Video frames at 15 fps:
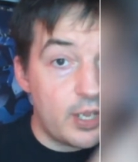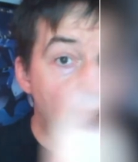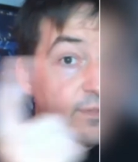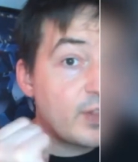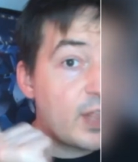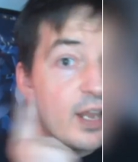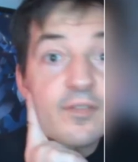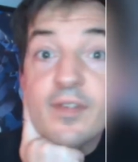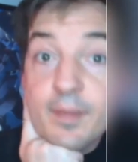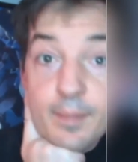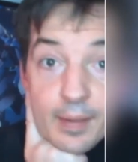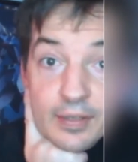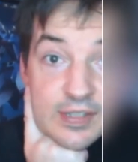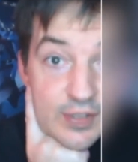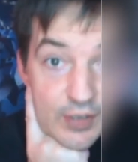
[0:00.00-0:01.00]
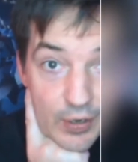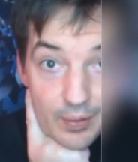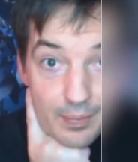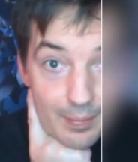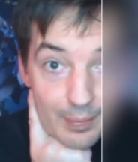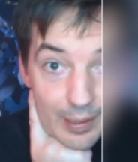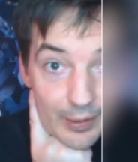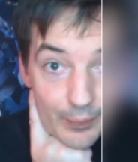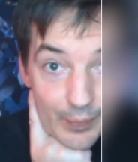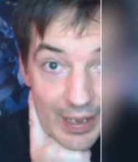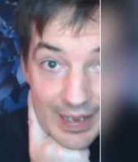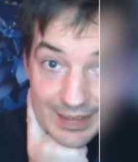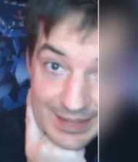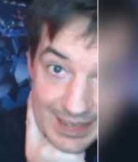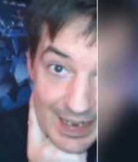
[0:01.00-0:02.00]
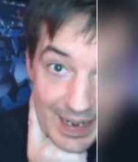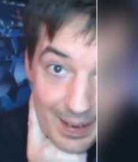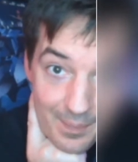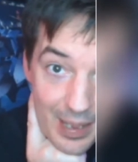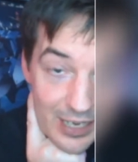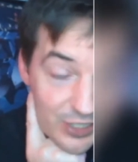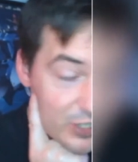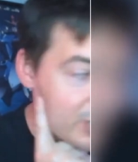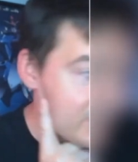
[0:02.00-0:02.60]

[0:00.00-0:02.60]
You have a lot of females in the army, by the way. Did I mention?